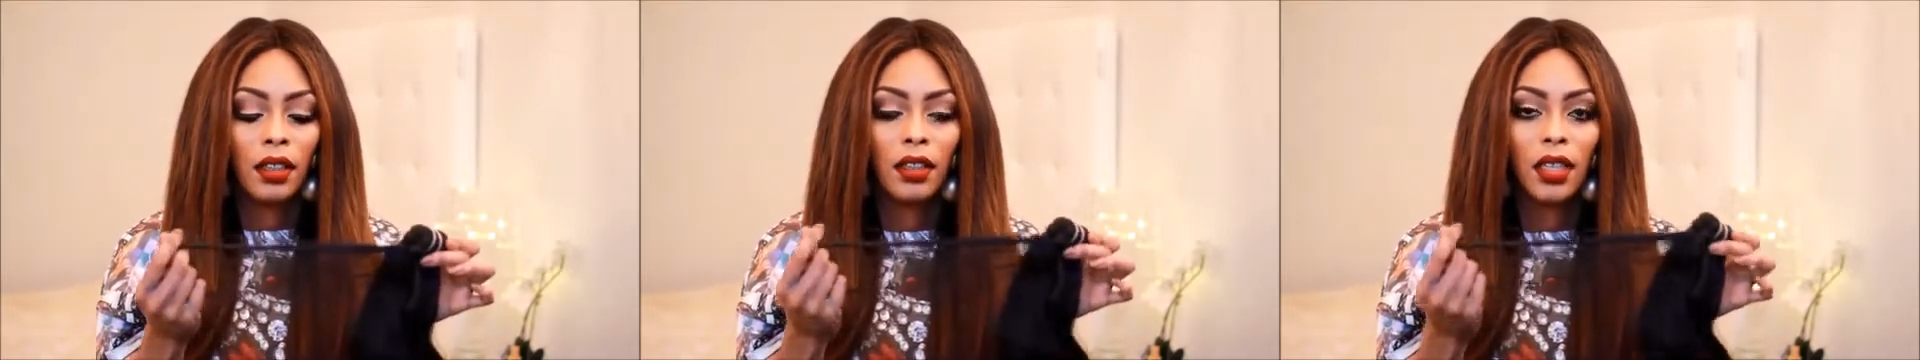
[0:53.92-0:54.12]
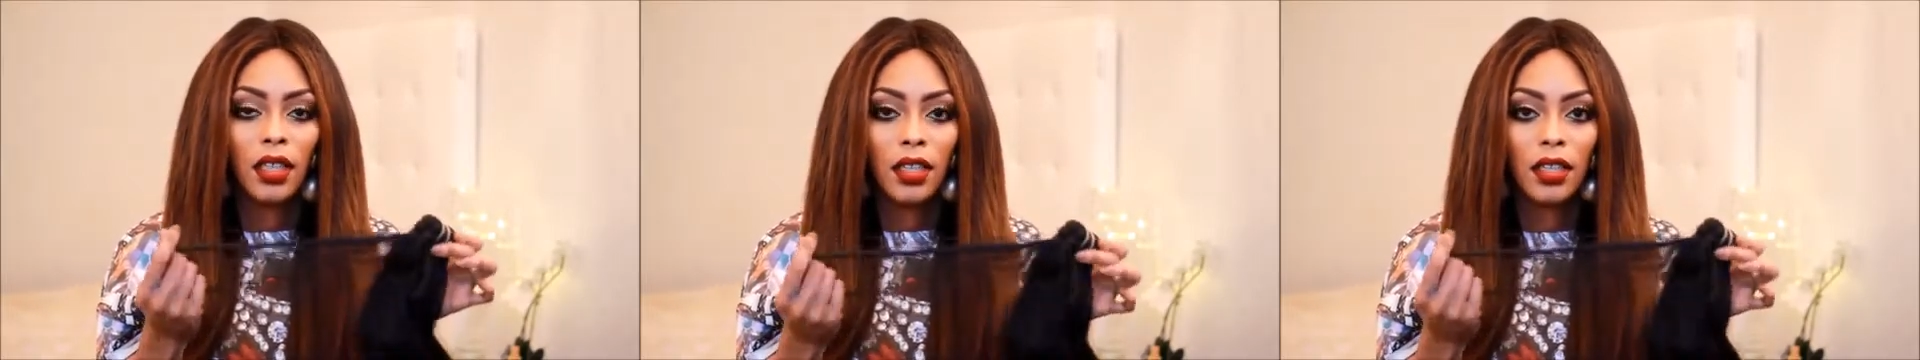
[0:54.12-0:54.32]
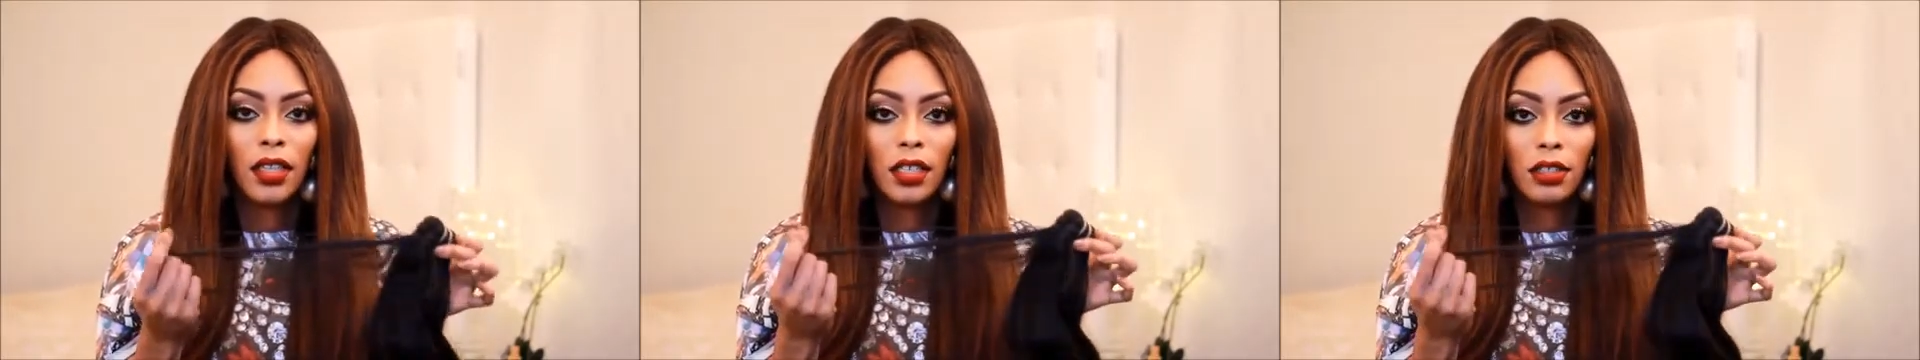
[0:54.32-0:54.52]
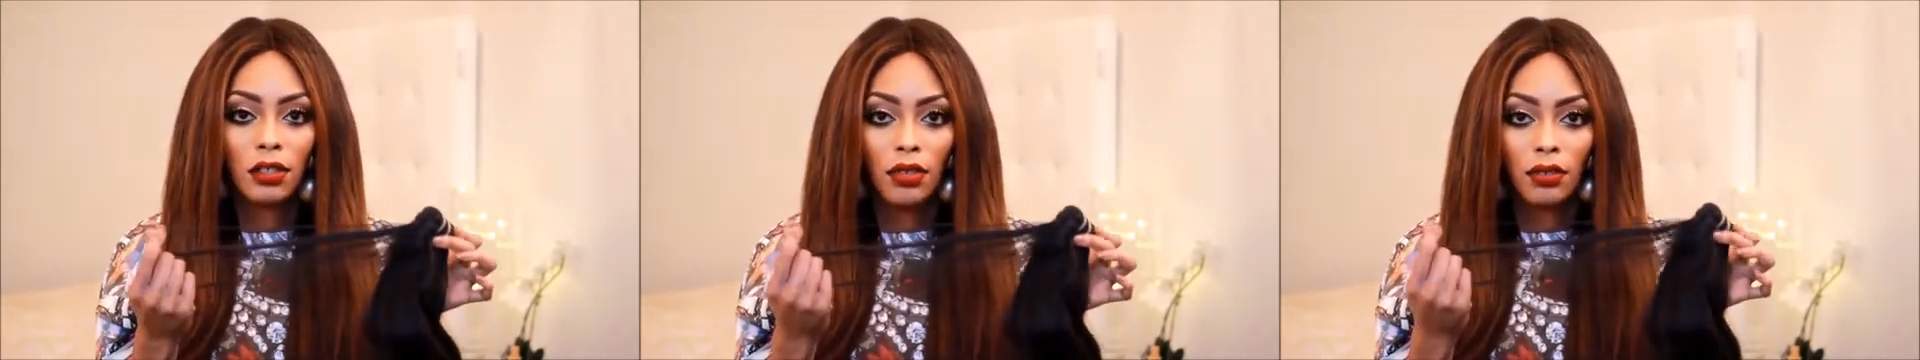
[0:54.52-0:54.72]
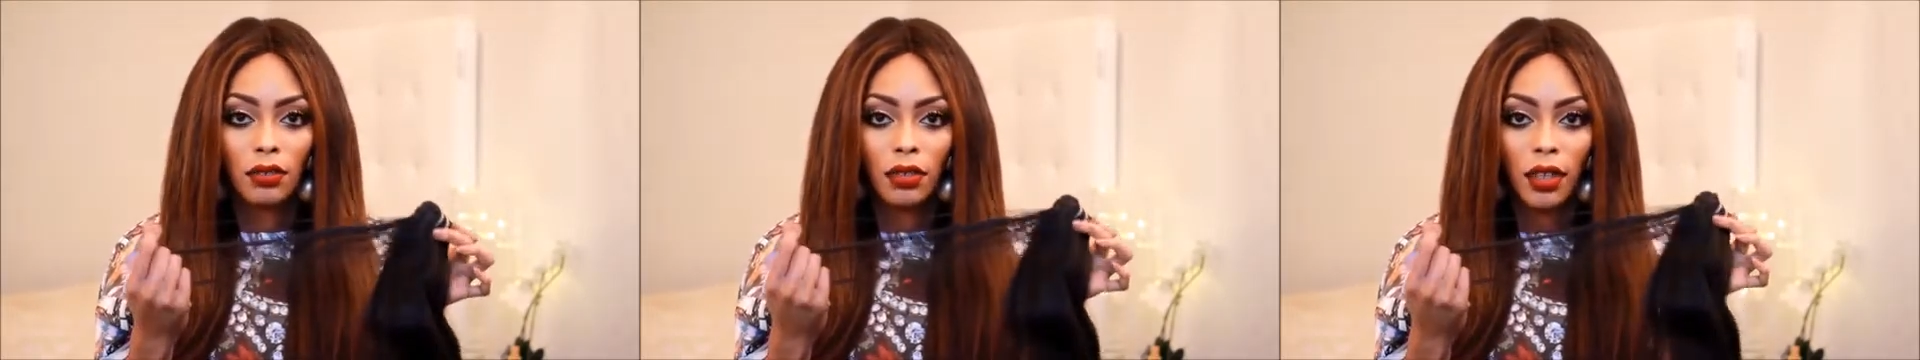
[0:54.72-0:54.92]
thickest
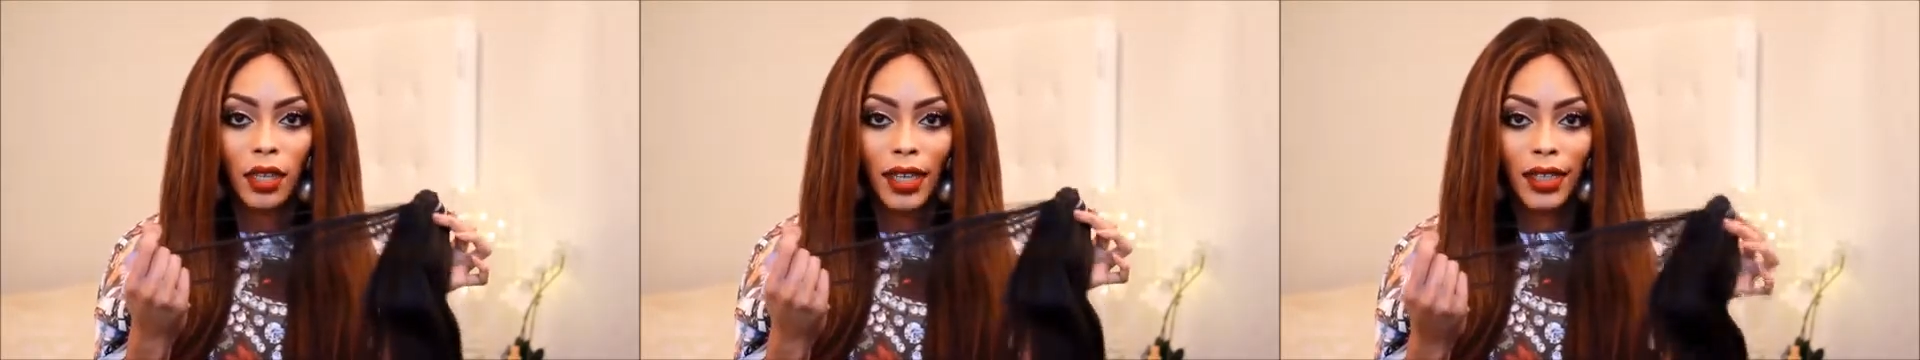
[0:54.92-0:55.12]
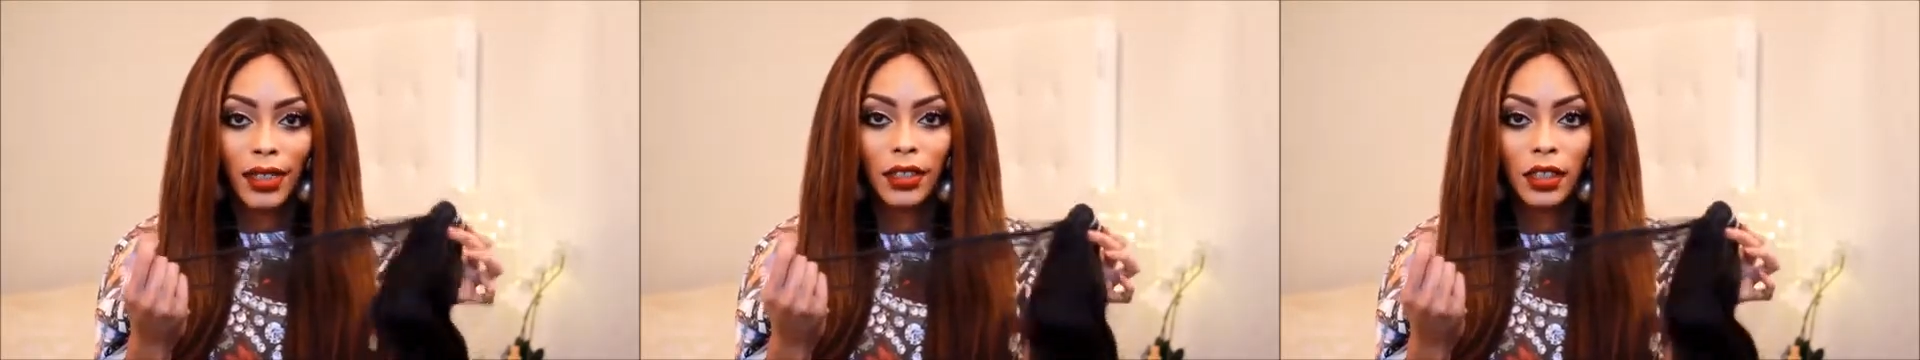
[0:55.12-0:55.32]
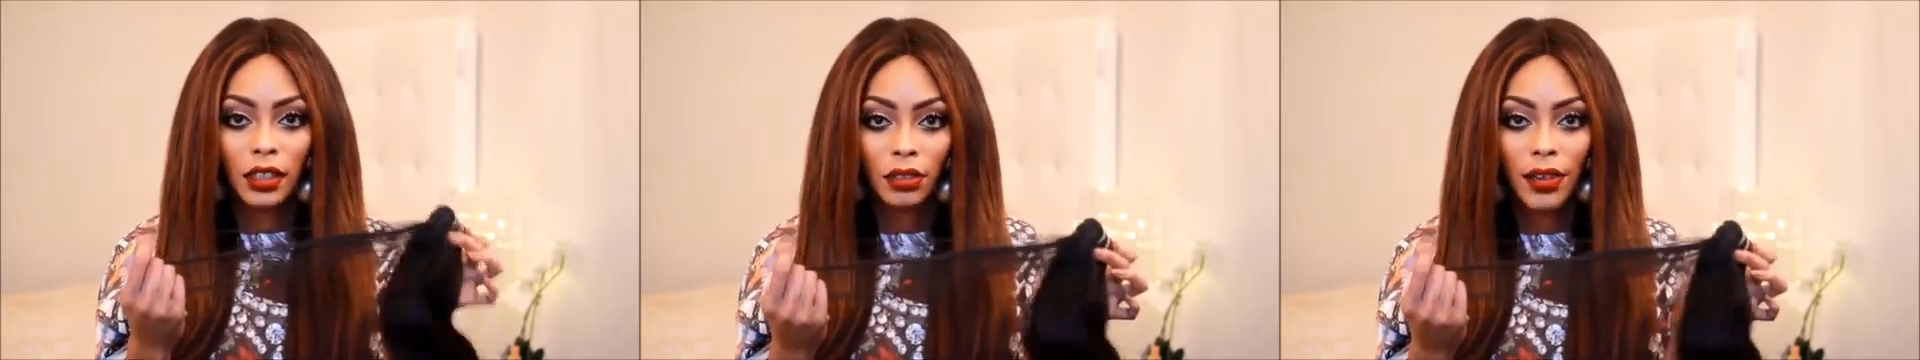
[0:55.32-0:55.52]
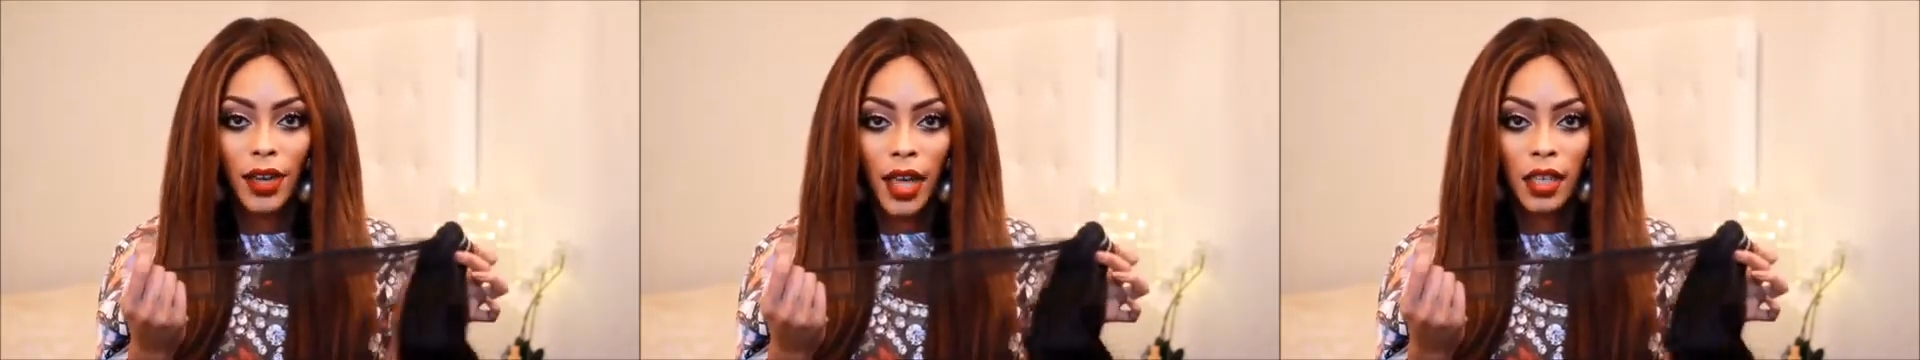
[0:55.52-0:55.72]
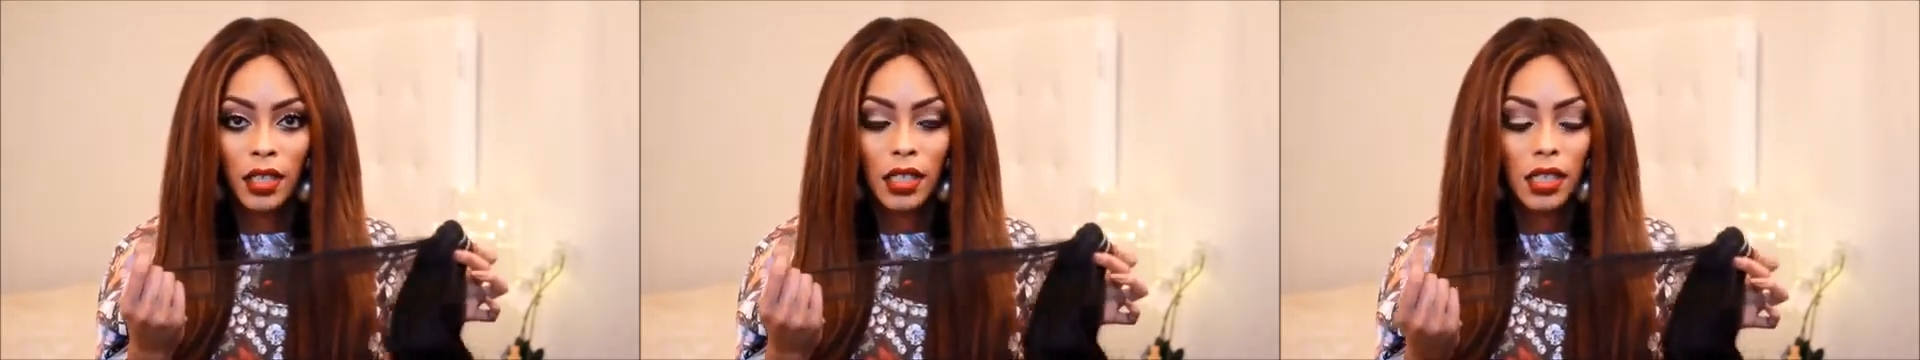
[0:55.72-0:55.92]
hair
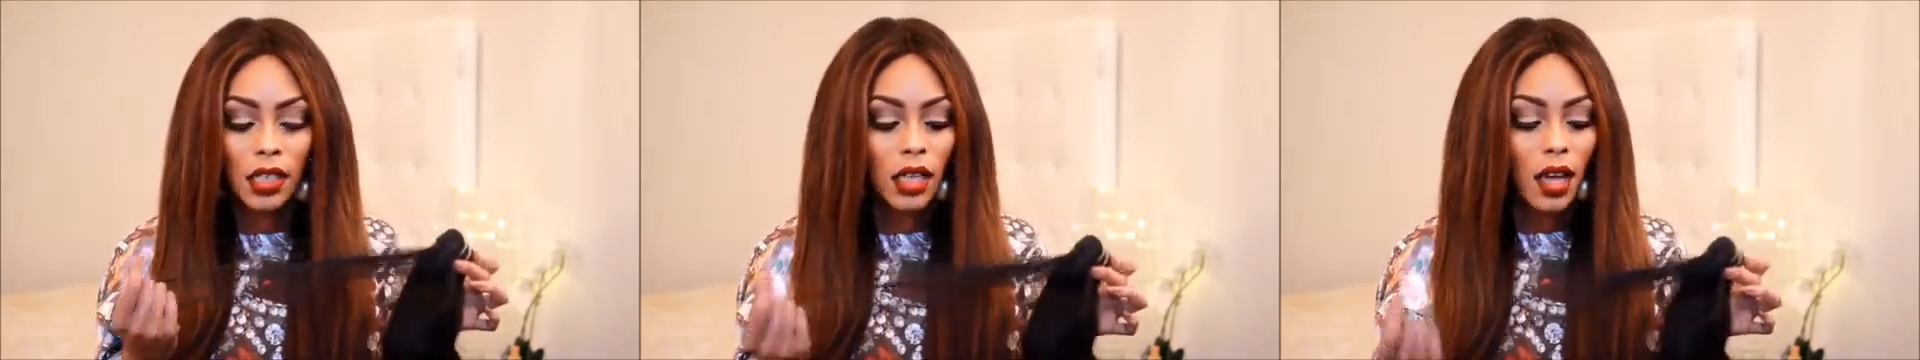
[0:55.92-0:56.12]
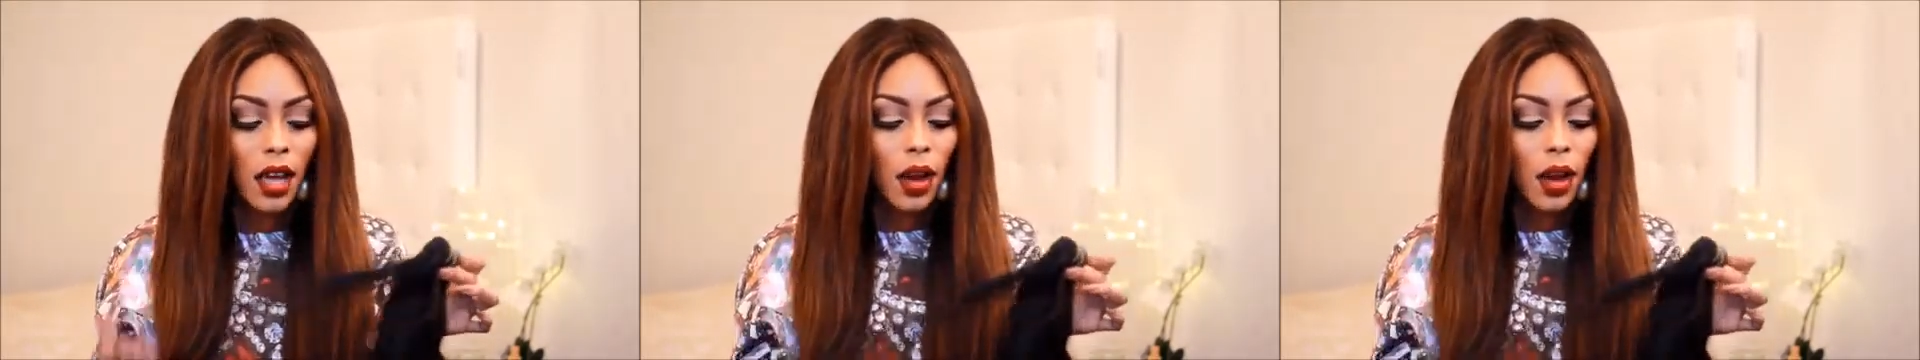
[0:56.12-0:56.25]
strands,